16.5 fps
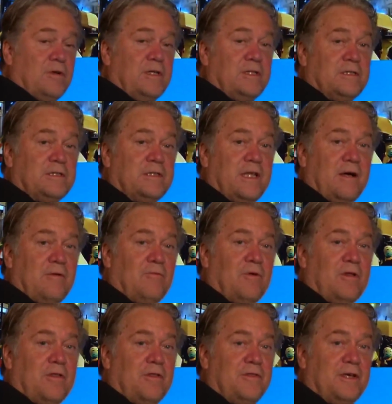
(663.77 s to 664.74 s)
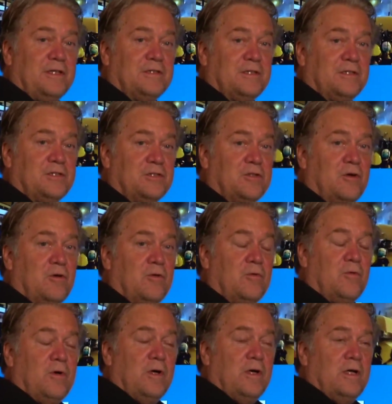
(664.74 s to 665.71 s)
the reasons that one of the things that's
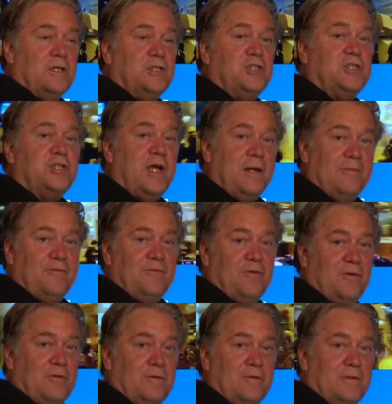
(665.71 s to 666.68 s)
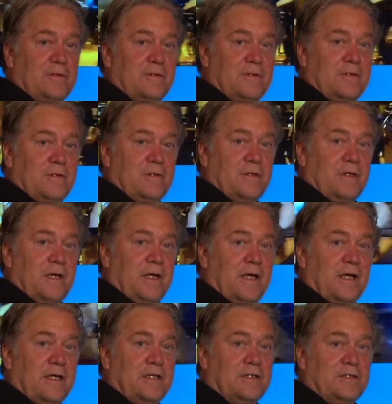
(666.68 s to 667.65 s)
so shameful
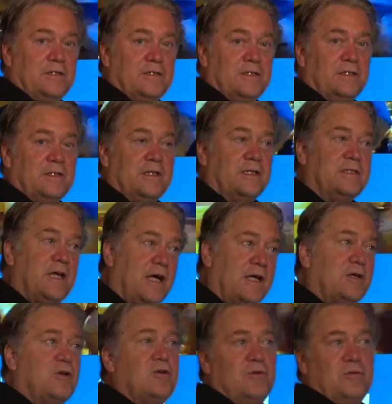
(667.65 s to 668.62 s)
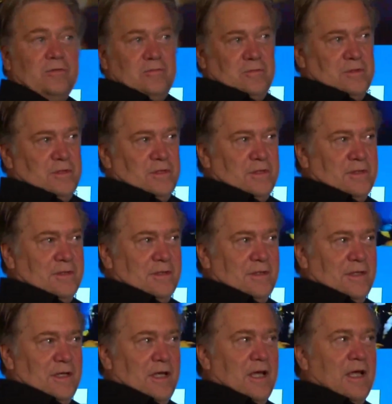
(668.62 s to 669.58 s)
is the tycoons
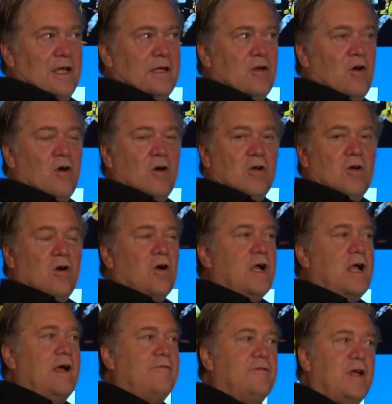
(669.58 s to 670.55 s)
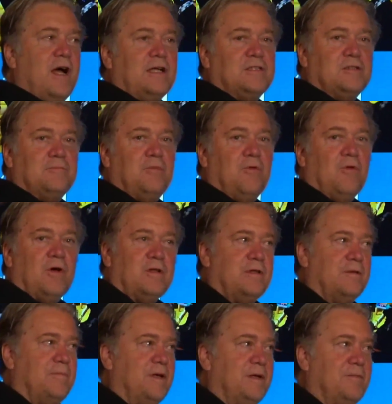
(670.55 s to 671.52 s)
in Hong Kong have not
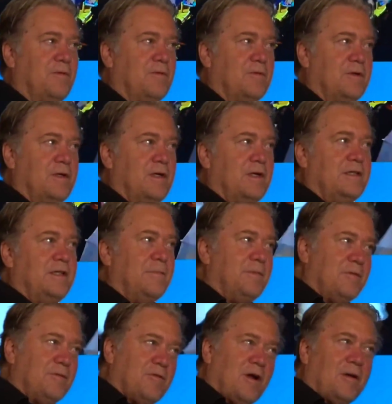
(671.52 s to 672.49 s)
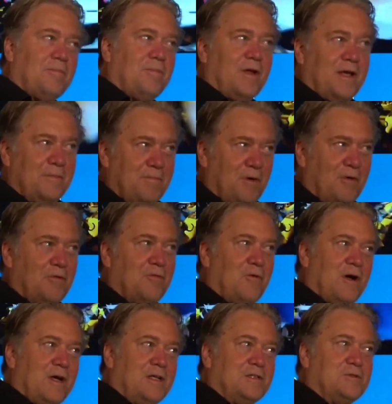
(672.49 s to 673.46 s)
supported the people. They've been trying to play it both
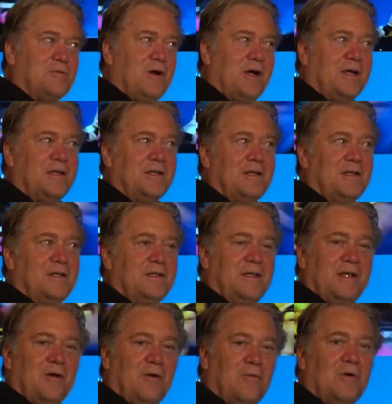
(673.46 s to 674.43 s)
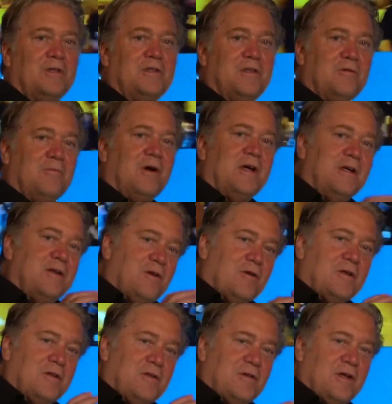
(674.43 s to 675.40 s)
ways, right? Yeah. They don't want their money to
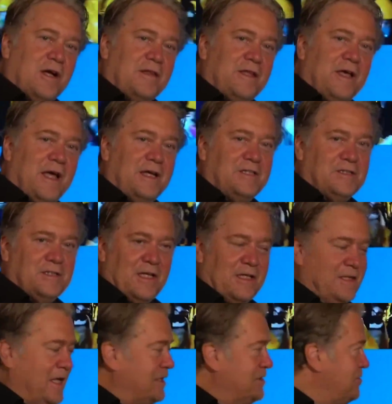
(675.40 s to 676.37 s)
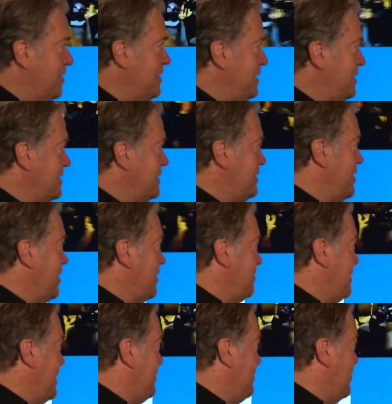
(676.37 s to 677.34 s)
go. They're kind of the age of that. That's why these
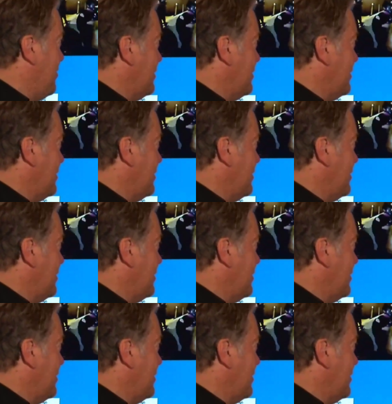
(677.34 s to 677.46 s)
young people.